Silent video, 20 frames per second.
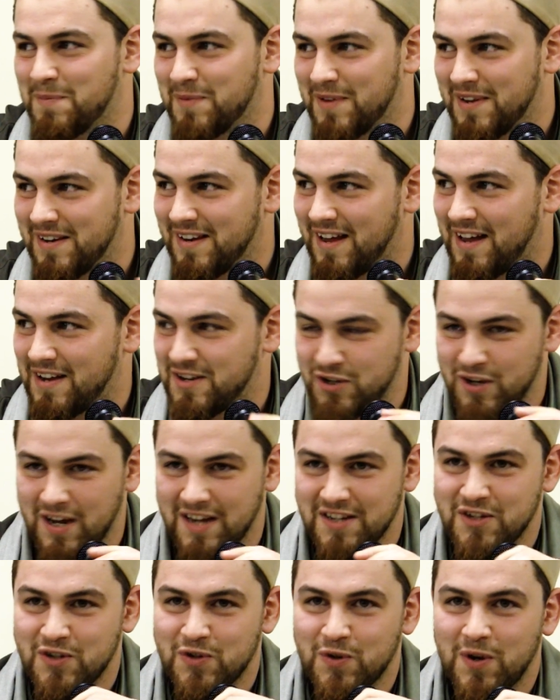Alhamdulillah. Did you
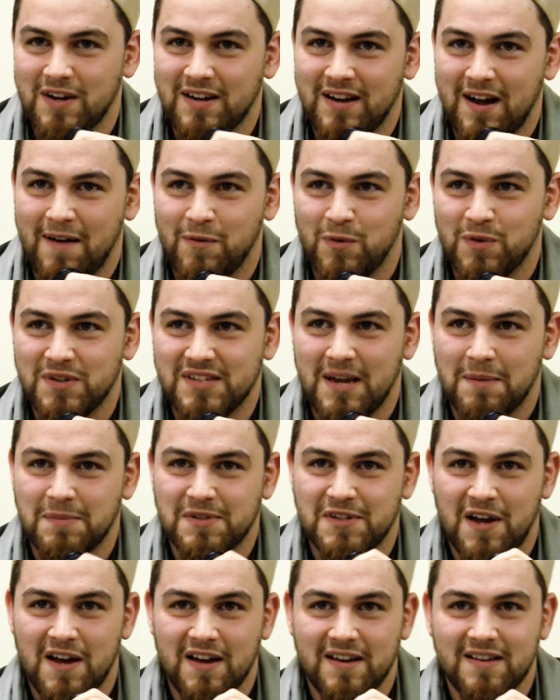guys enjoy Hafiz
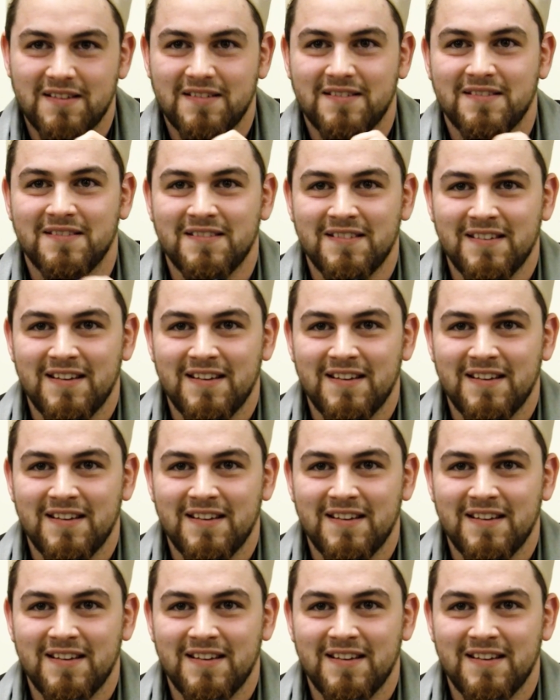Wasam's talk?